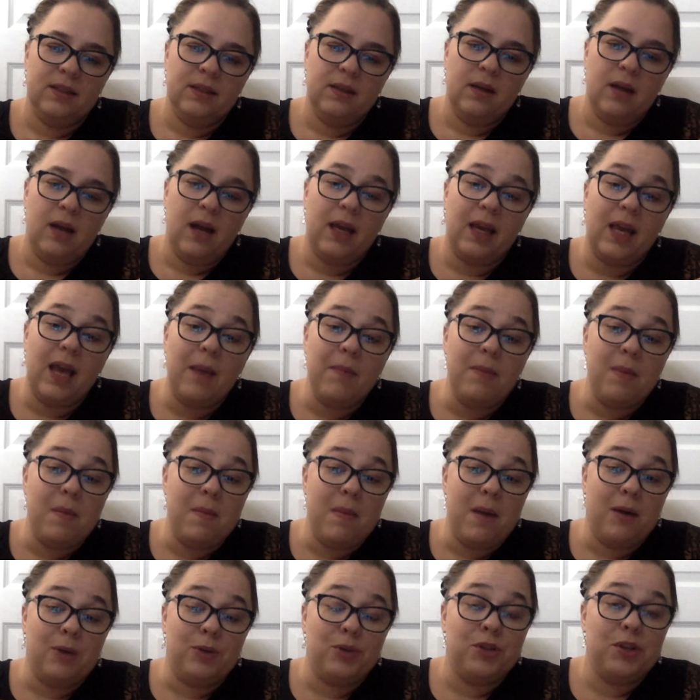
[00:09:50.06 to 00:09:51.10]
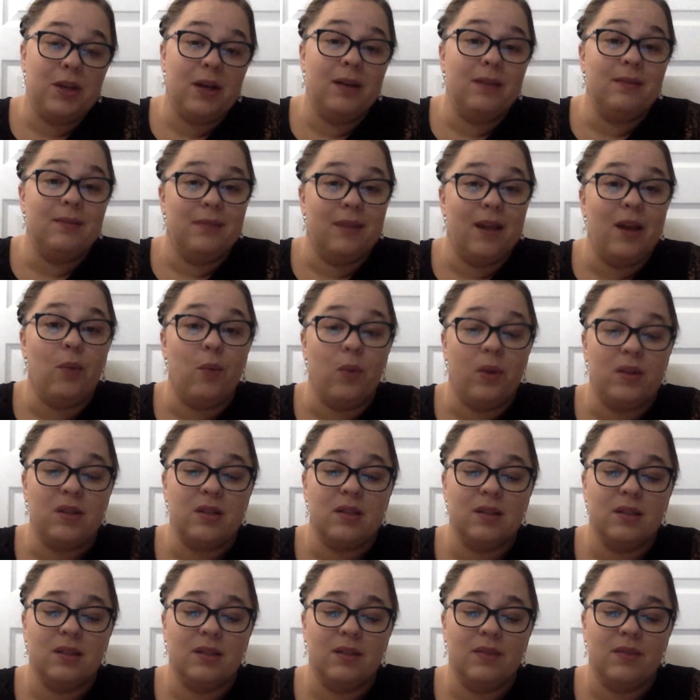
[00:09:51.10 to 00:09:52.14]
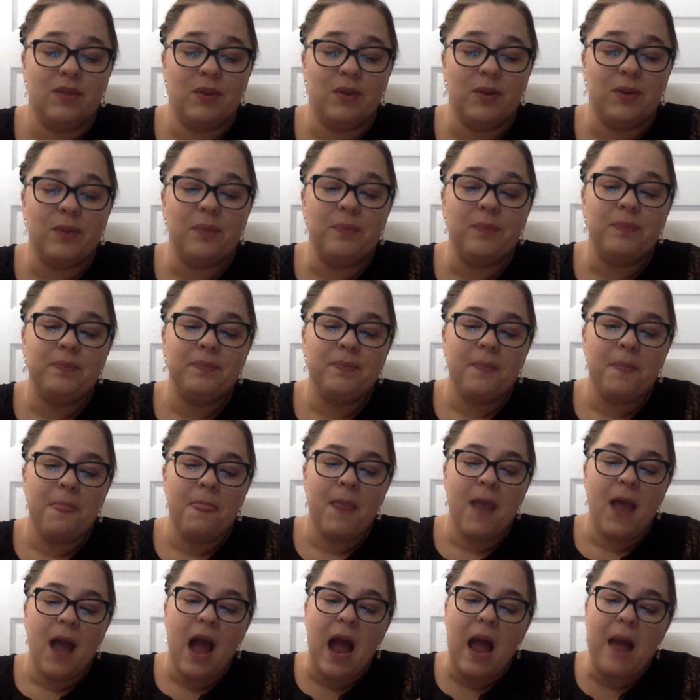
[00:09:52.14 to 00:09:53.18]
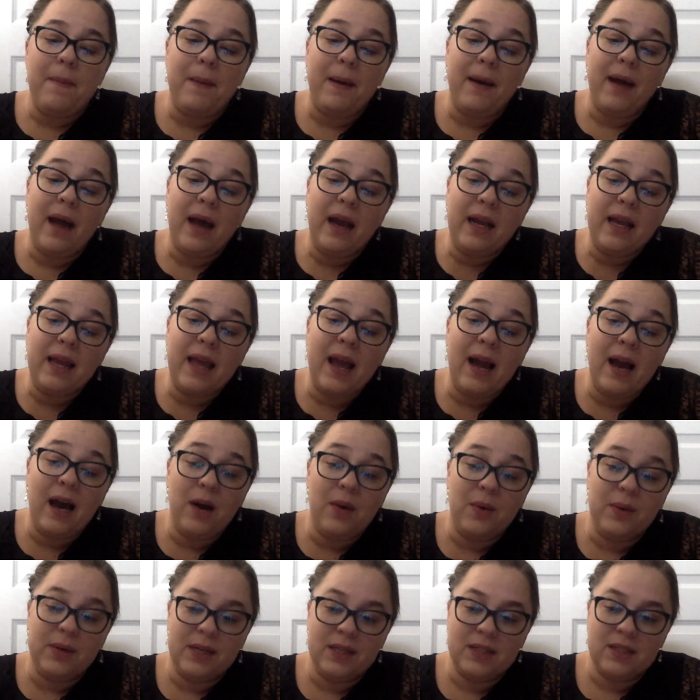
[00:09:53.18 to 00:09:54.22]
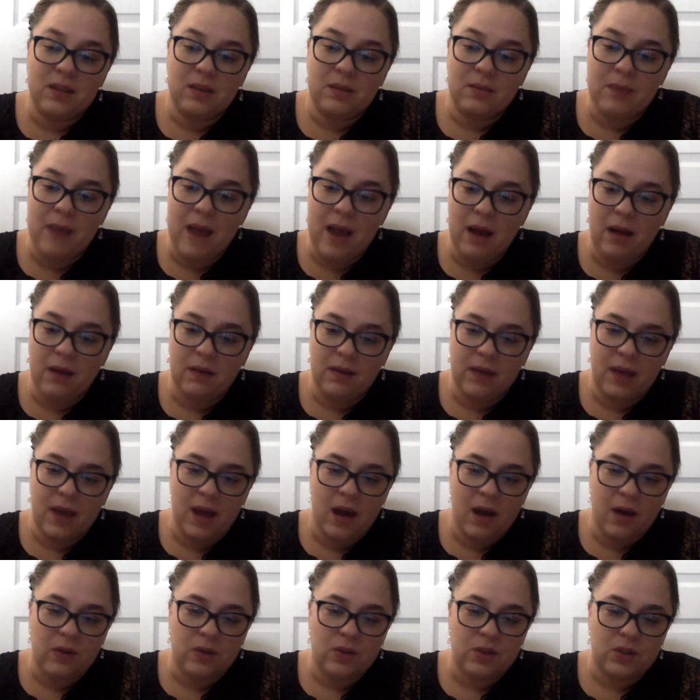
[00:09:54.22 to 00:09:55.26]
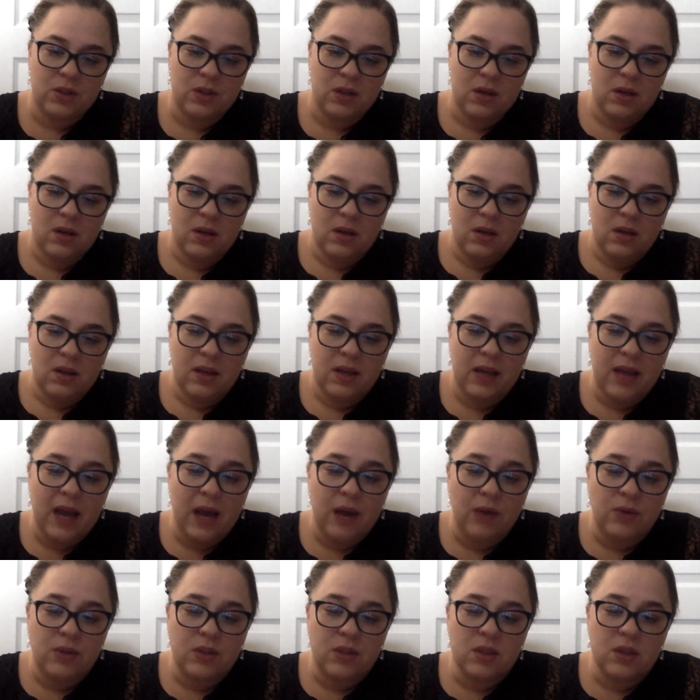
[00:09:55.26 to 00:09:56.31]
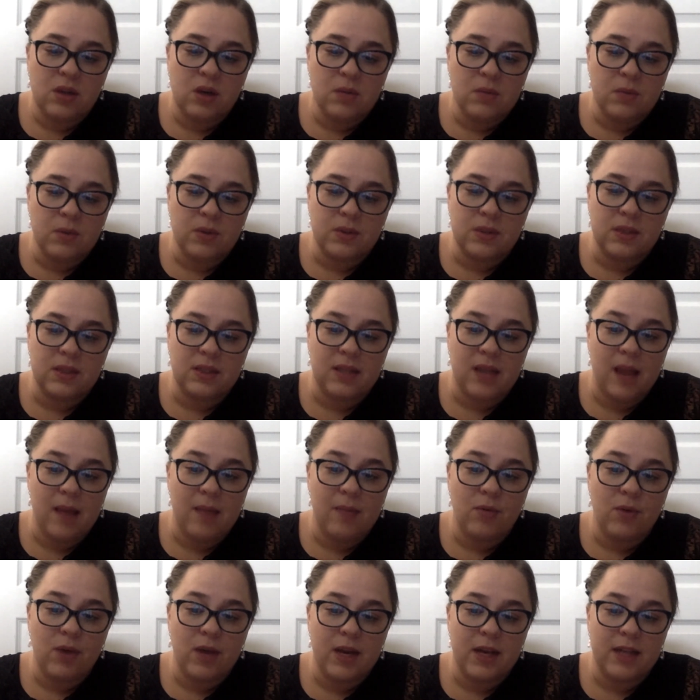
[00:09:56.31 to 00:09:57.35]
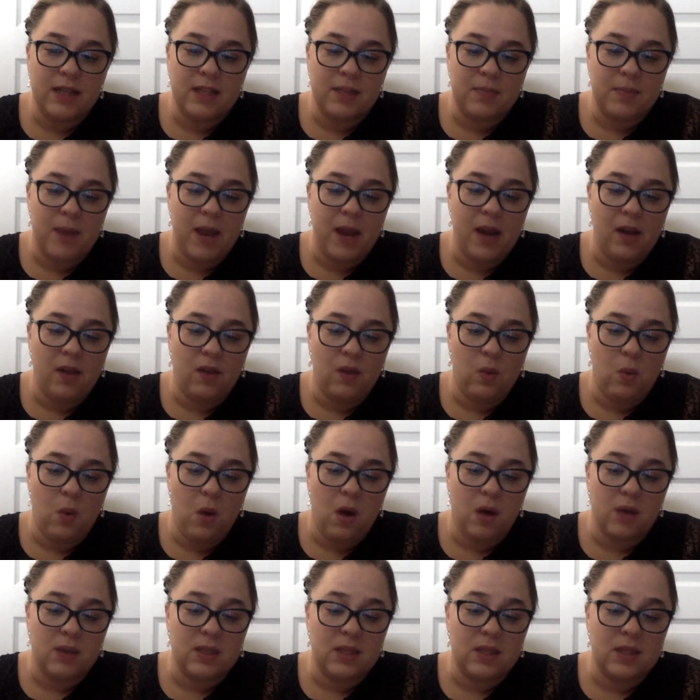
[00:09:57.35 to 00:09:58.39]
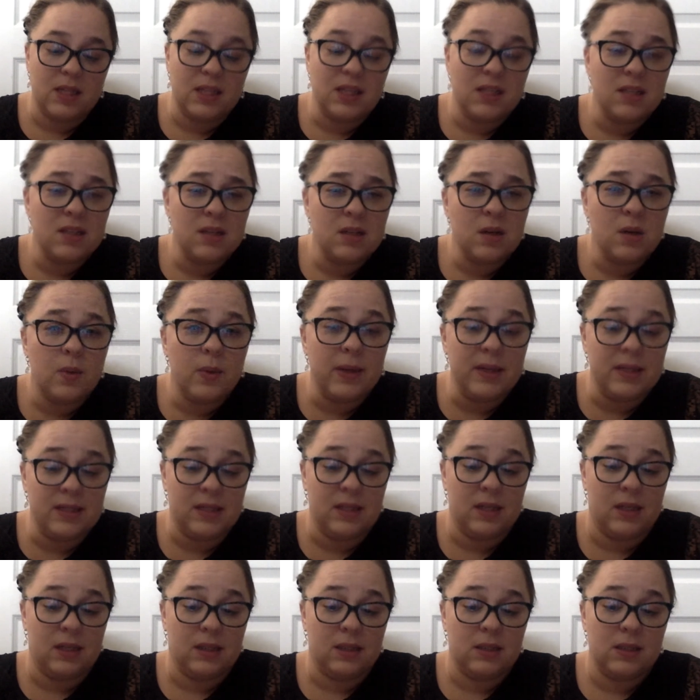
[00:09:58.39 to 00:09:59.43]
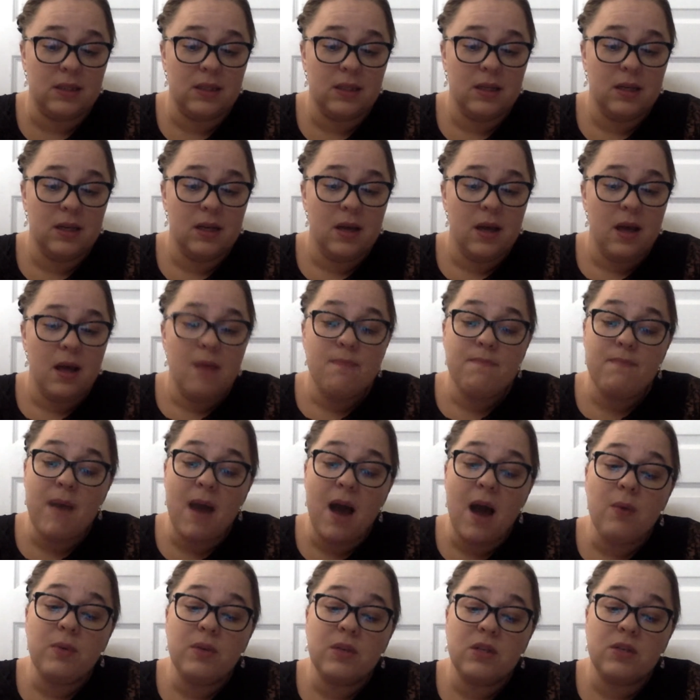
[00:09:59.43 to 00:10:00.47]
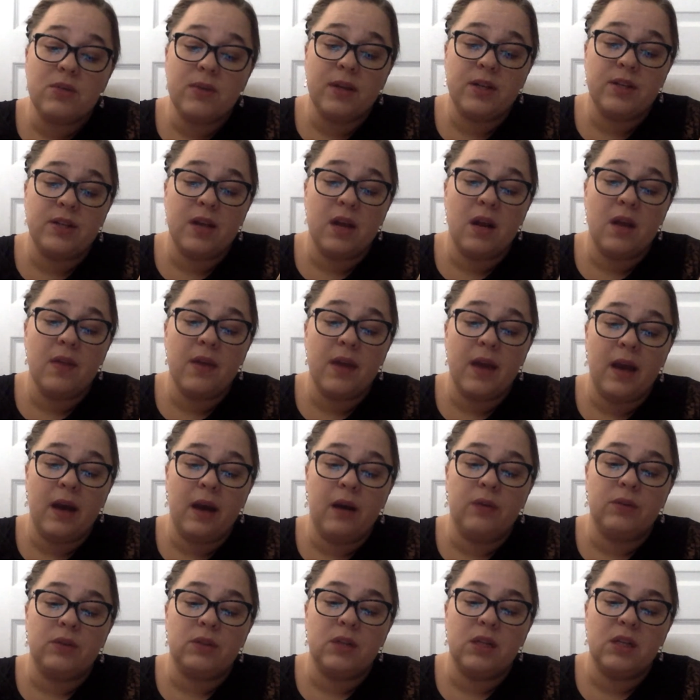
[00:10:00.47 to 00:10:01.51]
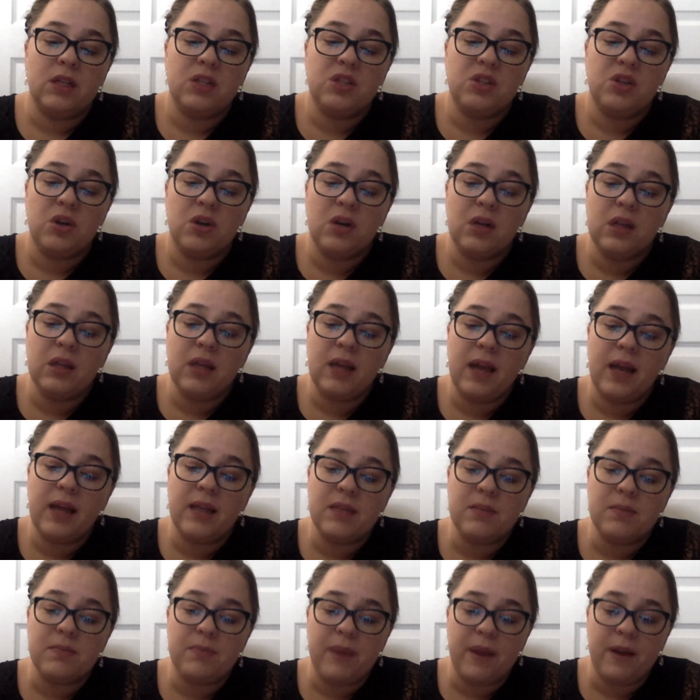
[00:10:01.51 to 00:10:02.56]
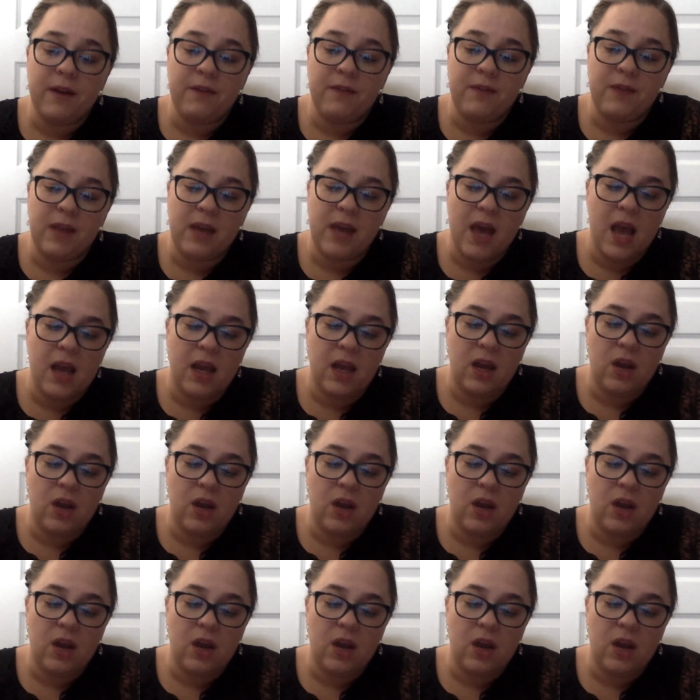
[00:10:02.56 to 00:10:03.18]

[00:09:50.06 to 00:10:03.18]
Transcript: I kept my mouth shut and went to the living room. I about had a cow when I saw Matt on the couch. The couch is almost the same green as the paint on the walls, and this is a coincidence. Matt was stretched out on the couch, his dirty legs and bare feet hanging